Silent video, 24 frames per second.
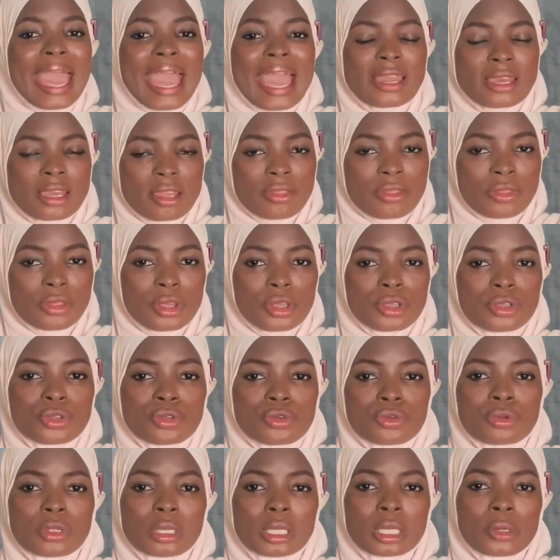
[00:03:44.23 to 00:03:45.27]
anything
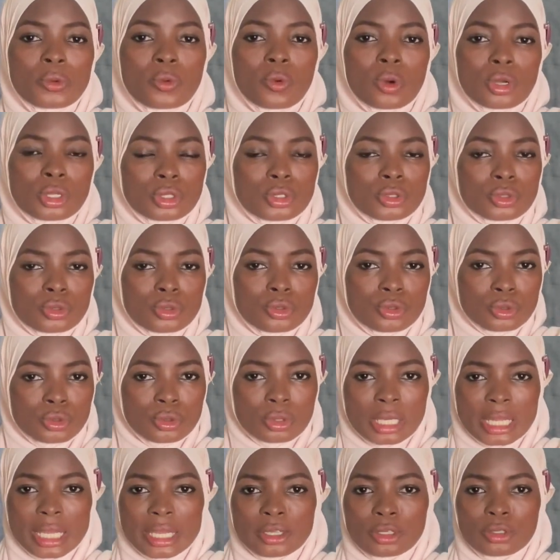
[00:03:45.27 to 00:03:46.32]
you really want to
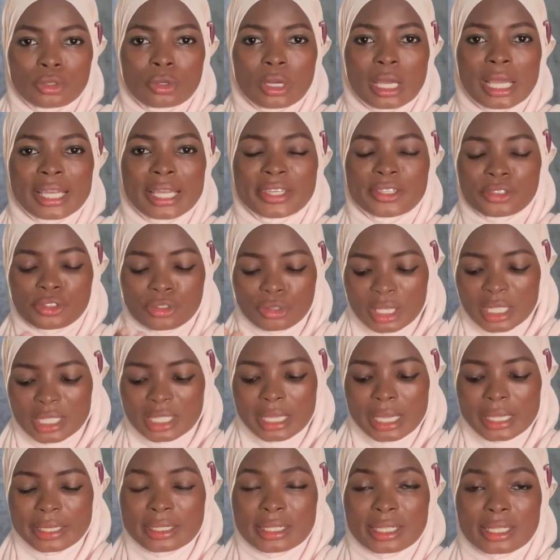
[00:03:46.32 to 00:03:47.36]
do, like you are
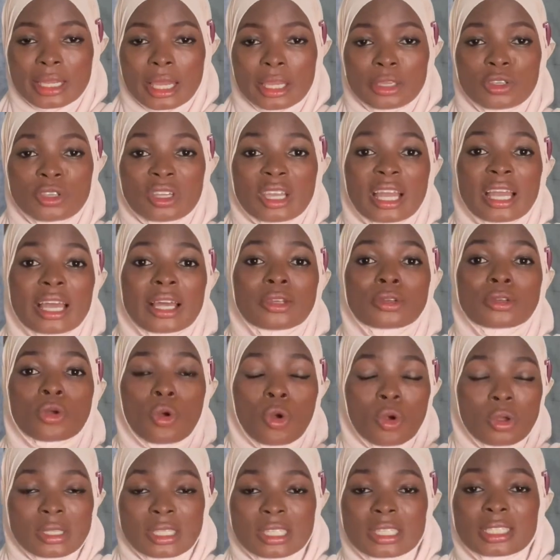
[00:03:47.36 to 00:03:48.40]
interested in, and you can
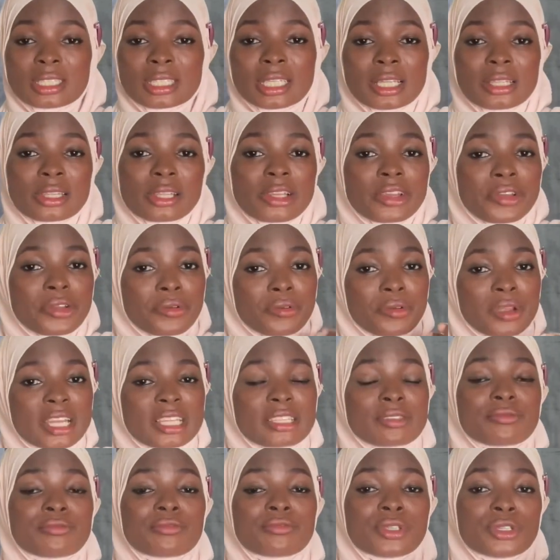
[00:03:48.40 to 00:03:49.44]
consistently
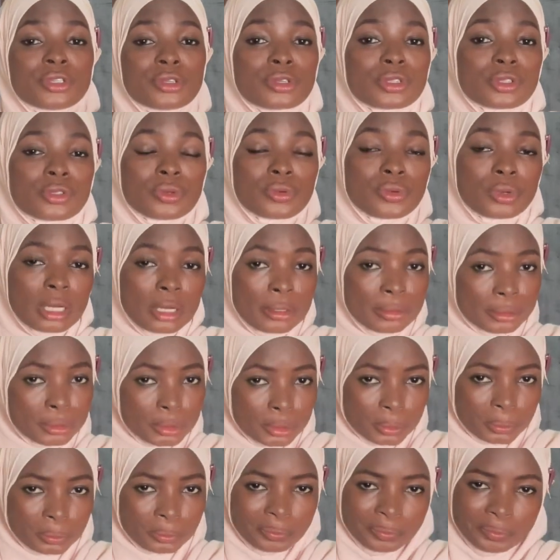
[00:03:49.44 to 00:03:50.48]
create videos around.
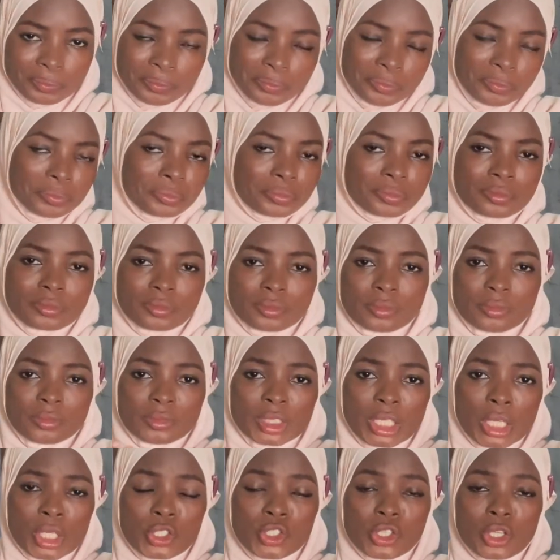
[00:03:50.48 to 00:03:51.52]

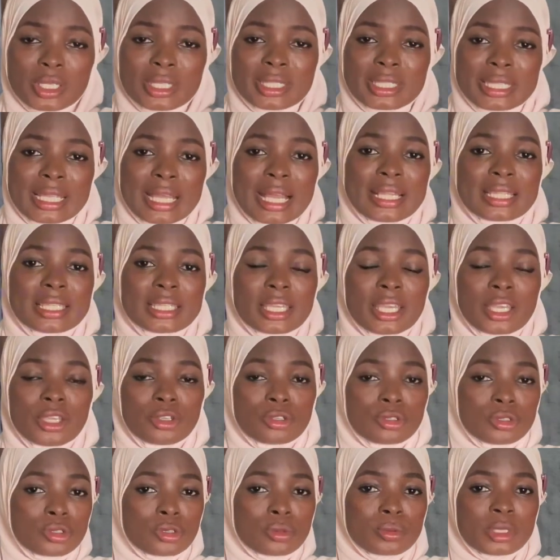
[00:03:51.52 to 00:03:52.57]
Just start a
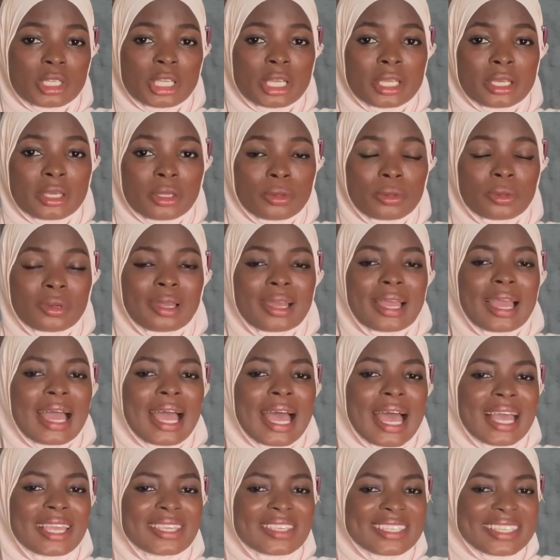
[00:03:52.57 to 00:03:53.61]
YouTube channel
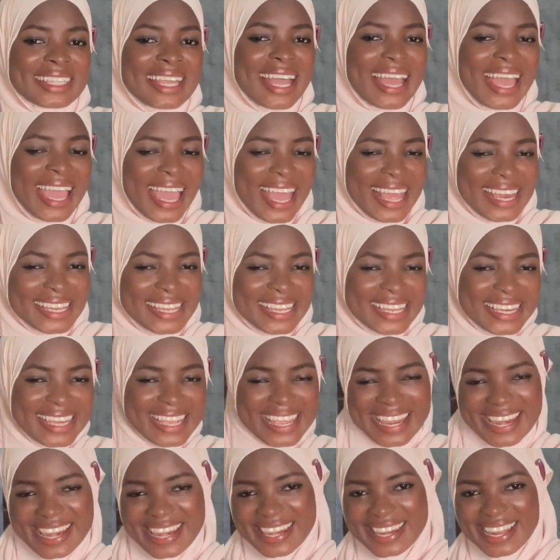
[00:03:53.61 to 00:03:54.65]
and you start earning
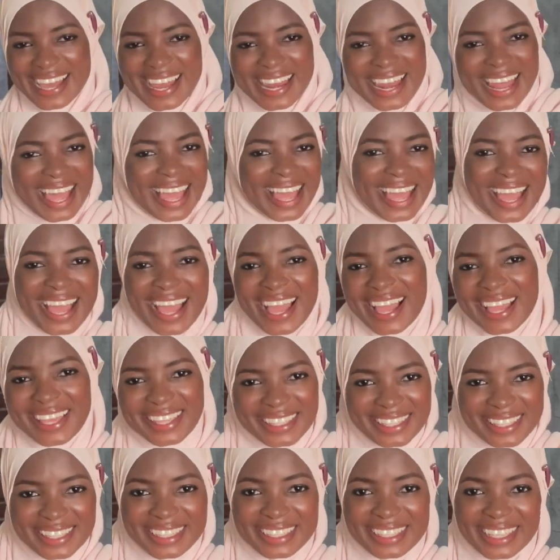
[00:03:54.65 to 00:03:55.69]
in
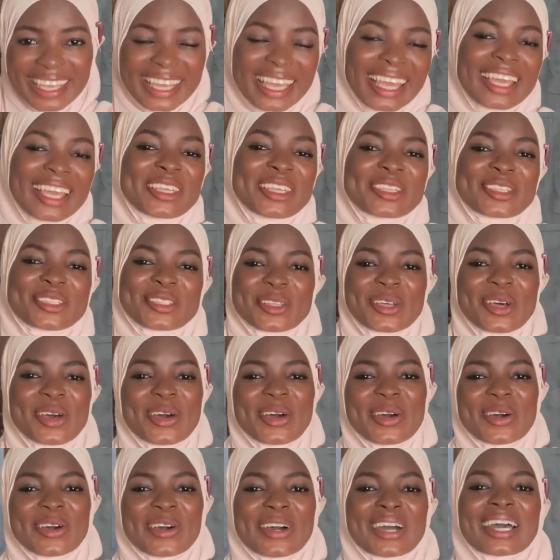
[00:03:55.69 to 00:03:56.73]
dollars.
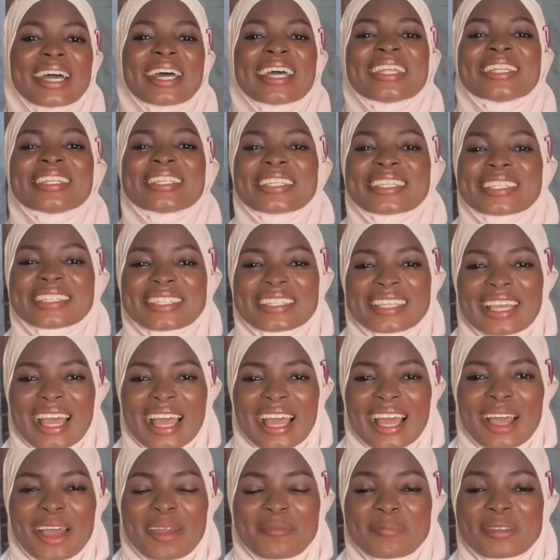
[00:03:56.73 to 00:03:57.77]
So this is
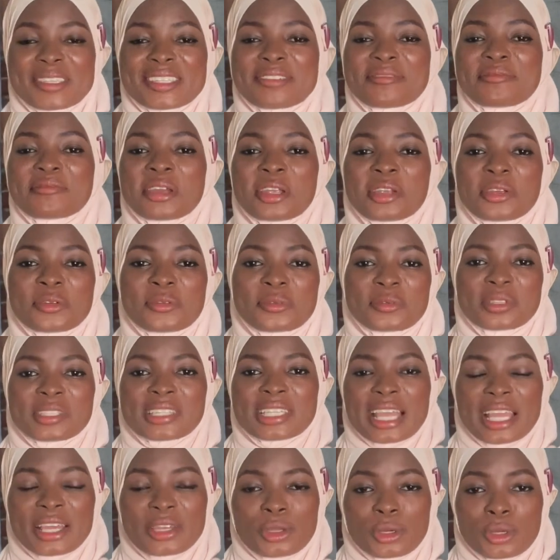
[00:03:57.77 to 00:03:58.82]
a very good
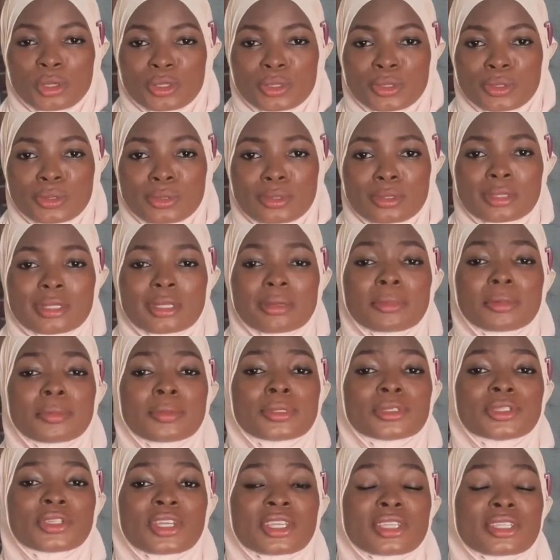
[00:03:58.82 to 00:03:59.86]
side also. Some
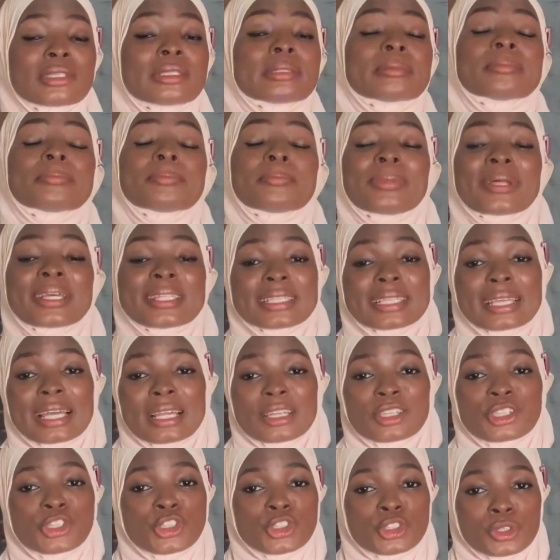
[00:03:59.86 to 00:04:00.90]
people just
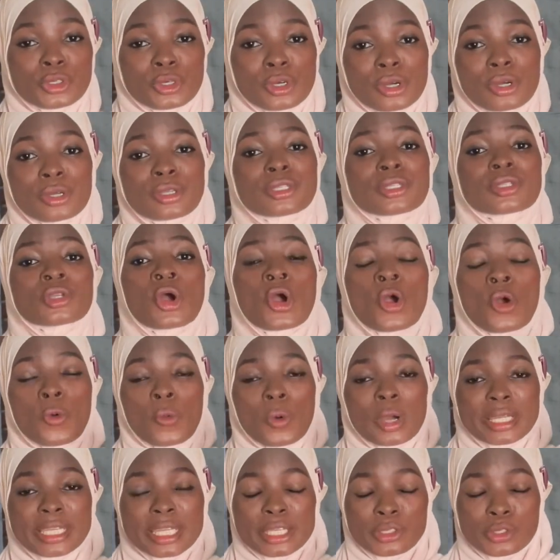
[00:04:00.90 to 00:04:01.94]
practically show us
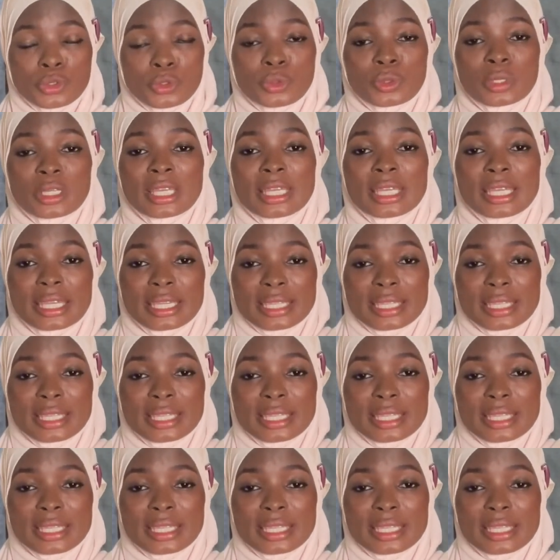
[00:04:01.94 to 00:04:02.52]
what they do